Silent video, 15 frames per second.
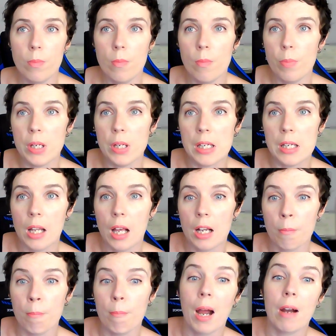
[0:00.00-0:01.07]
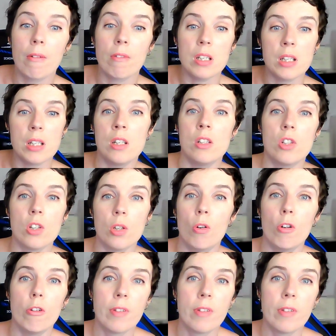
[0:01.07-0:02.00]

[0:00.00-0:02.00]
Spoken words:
be like married into your